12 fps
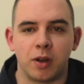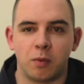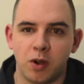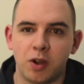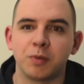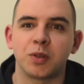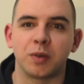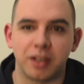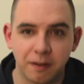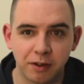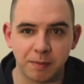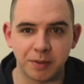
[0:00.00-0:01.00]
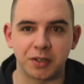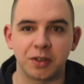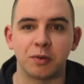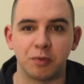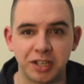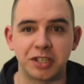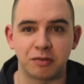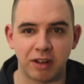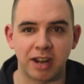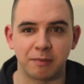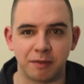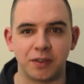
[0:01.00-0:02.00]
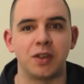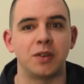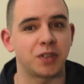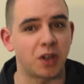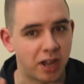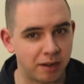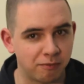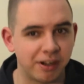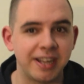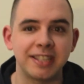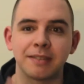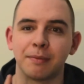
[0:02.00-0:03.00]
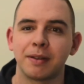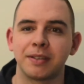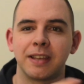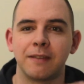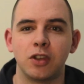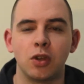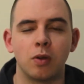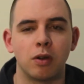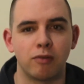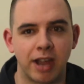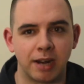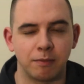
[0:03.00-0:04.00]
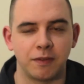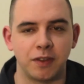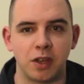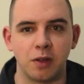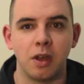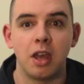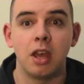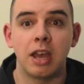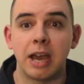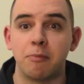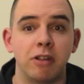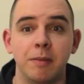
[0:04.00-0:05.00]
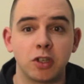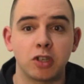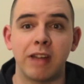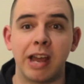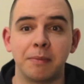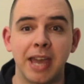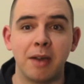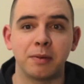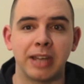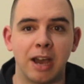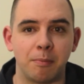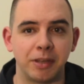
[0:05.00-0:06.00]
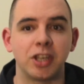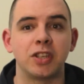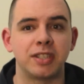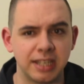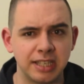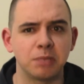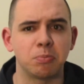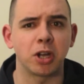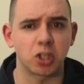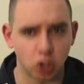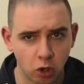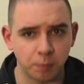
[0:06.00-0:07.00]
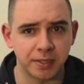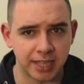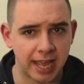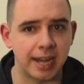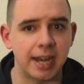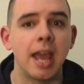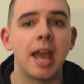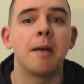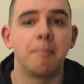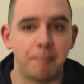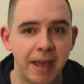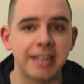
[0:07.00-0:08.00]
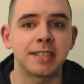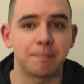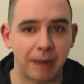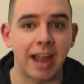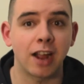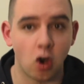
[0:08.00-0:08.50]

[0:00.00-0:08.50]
welcome to another episode of Reese's Random Reviews. I am Reese, I'm about to give you a random review, and pretty much a random countdown because this is my top 10 best black